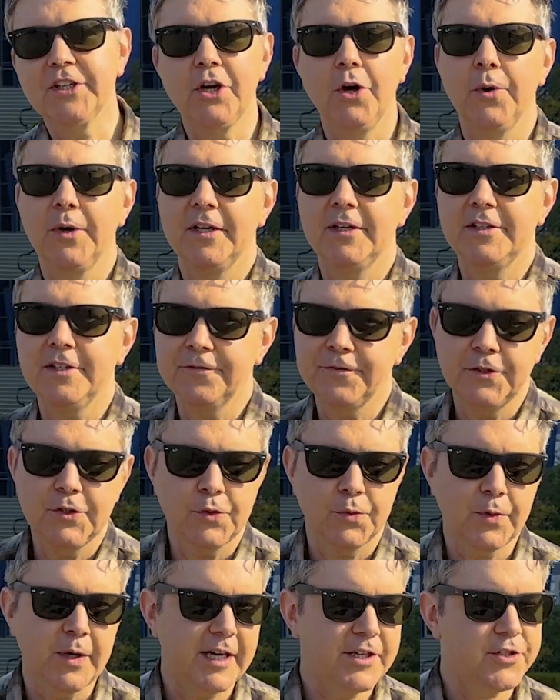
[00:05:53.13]
go in a different
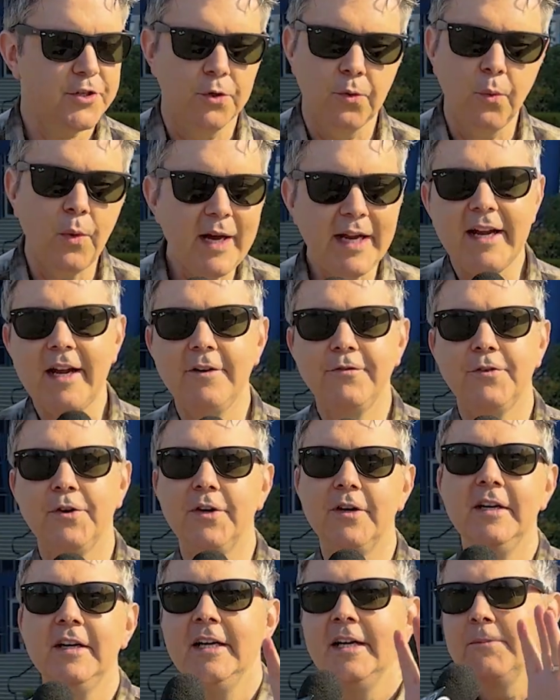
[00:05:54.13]
direction or
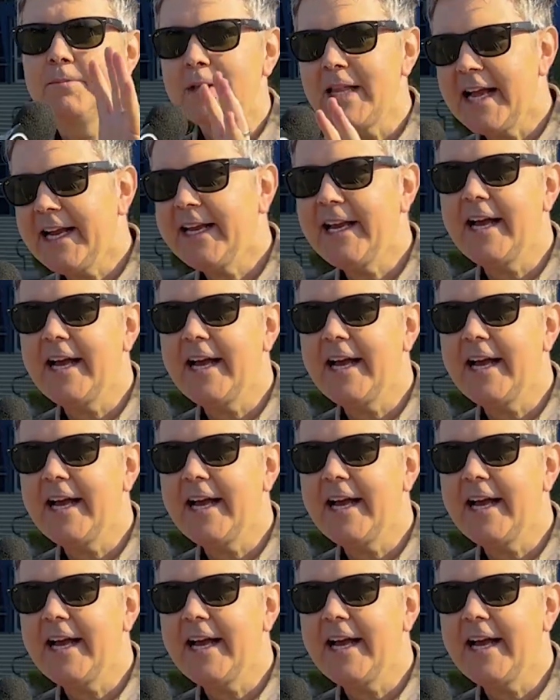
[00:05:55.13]
whatever, Black